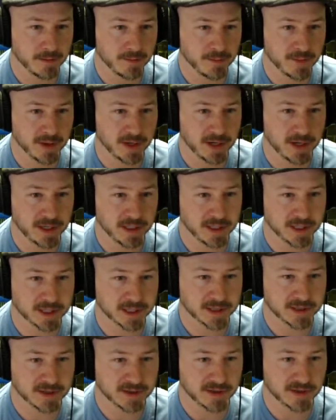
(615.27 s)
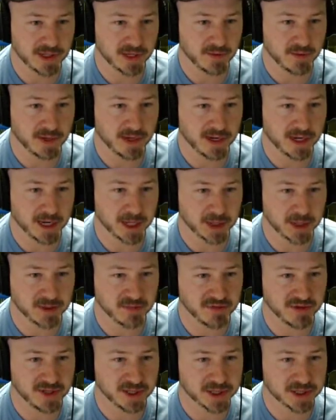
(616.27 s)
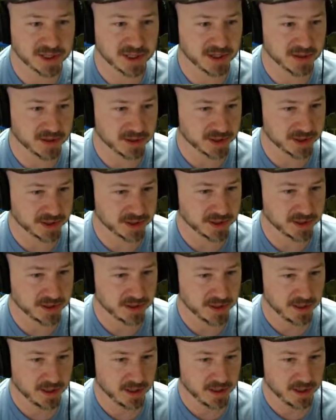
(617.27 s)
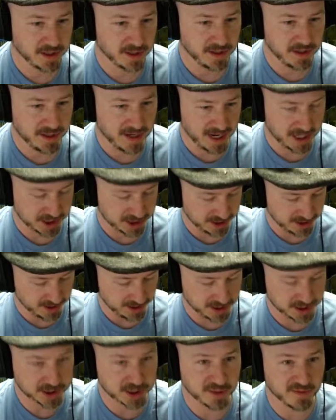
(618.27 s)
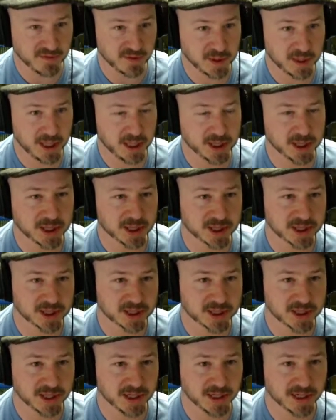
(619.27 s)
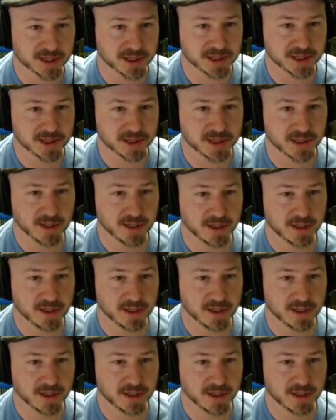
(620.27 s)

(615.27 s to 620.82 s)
But it doesn't look like we can actually place stairs next to this. So if we change it to 6...